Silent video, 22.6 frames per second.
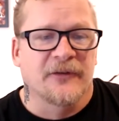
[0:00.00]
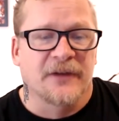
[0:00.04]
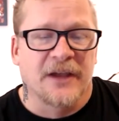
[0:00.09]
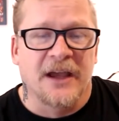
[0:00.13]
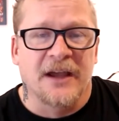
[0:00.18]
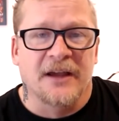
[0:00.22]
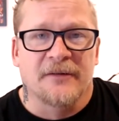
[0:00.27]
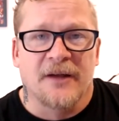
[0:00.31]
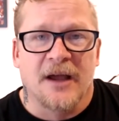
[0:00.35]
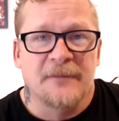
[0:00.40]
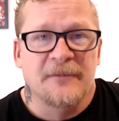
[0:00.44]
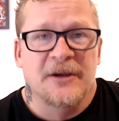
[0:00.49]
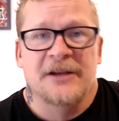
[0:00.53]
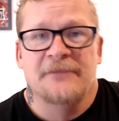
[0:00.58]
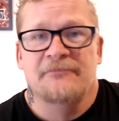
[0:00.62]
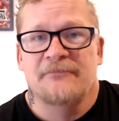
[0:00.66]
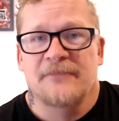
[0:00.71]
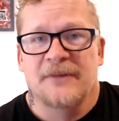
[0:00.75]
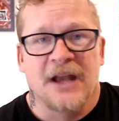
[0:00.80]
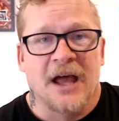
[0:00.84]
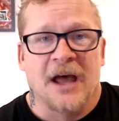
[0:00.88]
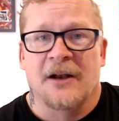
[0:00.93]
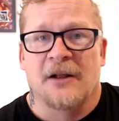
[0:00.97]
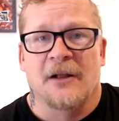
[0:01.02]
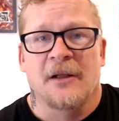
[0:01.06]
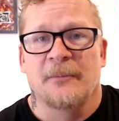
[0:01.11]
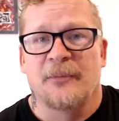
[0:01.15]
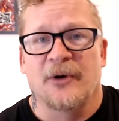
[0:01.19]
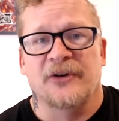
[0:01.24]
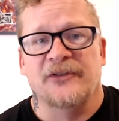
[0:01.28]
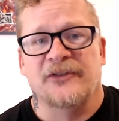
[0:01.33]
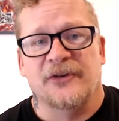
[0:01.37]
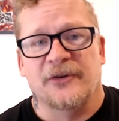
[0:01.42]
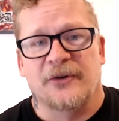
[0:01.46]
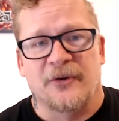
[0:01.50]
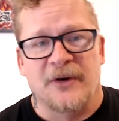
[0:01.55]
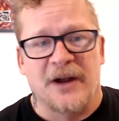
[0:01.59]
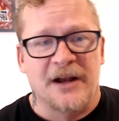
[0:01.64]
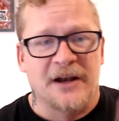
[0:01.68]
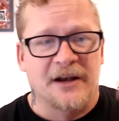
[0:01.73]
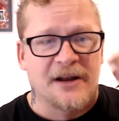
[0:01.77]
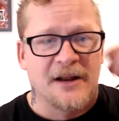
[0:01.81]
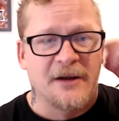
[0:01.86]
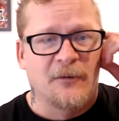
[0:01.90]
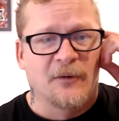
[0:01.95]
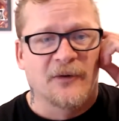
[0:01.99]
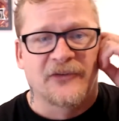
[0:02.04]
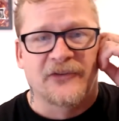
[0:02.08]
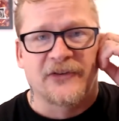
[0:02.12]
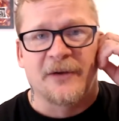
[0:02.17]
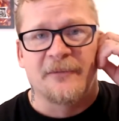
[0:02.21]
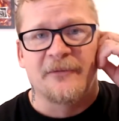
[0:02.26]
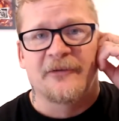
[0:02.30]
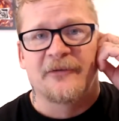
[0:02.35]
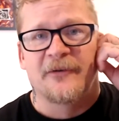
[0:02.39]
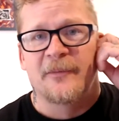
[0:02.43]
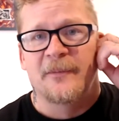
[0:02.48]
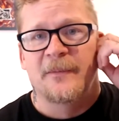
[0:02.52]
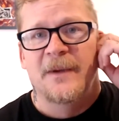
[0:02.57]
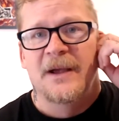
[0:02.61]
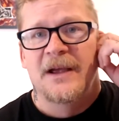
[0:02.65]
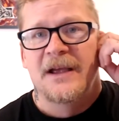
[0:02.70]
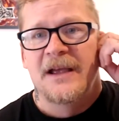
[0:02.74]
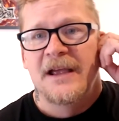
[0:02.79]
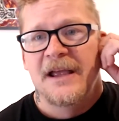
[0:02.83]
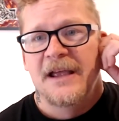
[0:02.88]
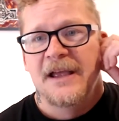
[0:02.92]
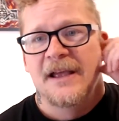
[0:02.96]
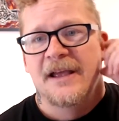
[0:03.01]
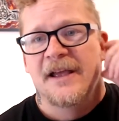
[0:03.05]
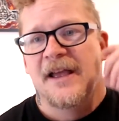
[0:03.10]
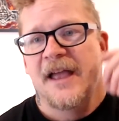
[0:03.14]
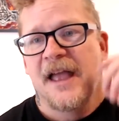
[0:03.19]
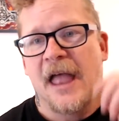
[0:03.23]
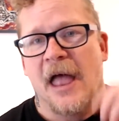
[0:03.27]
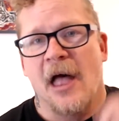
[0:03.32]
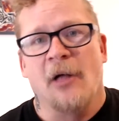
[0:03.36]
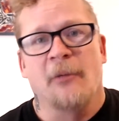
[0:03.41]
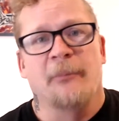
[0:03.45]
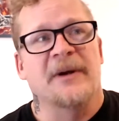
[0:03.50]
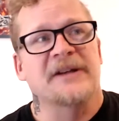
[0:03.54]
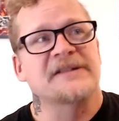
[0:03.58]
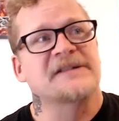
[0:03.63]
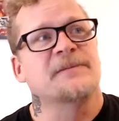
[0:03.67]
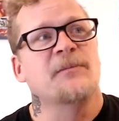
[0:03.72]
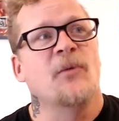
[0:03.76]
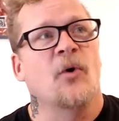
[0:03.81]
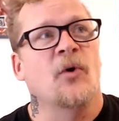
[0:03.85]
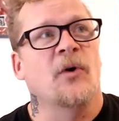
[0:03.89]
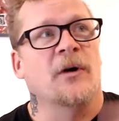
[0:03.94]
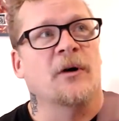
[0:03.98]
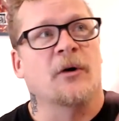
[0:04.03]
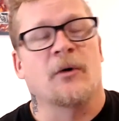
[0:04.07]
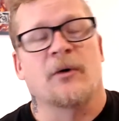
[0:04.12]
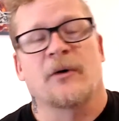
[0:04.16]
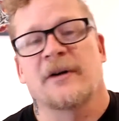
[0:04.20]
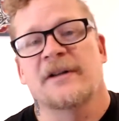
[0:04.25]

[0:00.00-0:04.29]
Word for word: Yeah, I mean, not all books are created equal. Some of them help us more or